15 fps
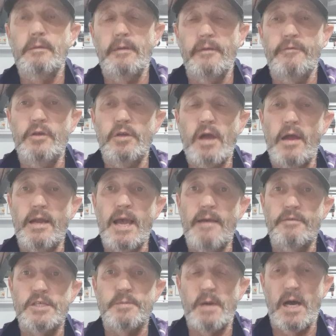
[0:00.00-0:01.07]
if you don't
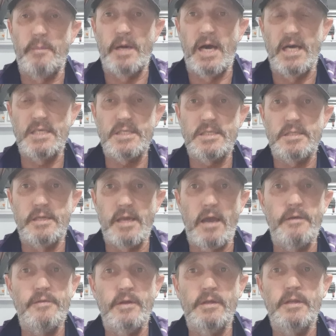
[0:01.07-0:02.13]
have a SmartPass, the
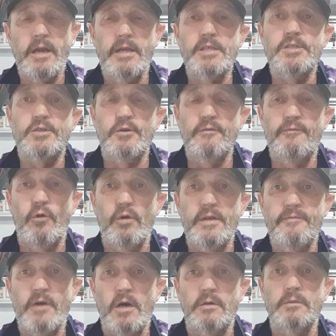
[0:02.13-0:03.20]
only thing that is
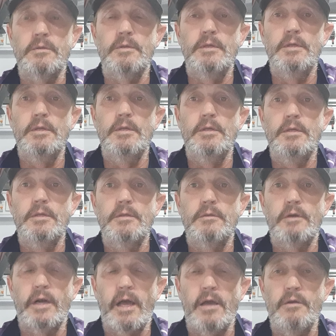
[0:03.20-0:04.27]
240 volt,
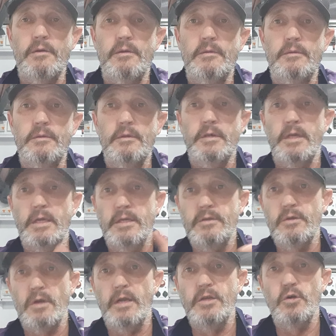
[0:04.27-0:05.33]
right,
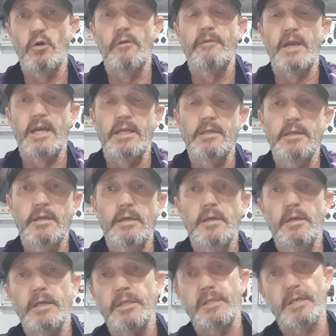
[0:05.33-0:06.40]
in your van
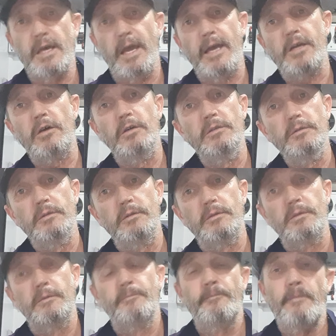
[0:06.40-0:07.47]
is the aircon,
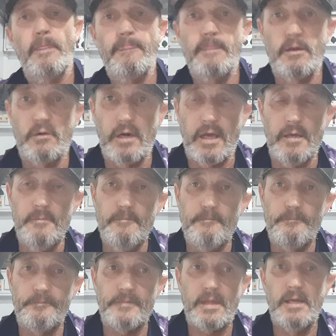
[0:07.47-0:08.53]
right?
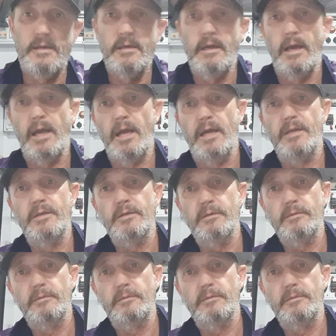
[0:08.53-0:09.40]
And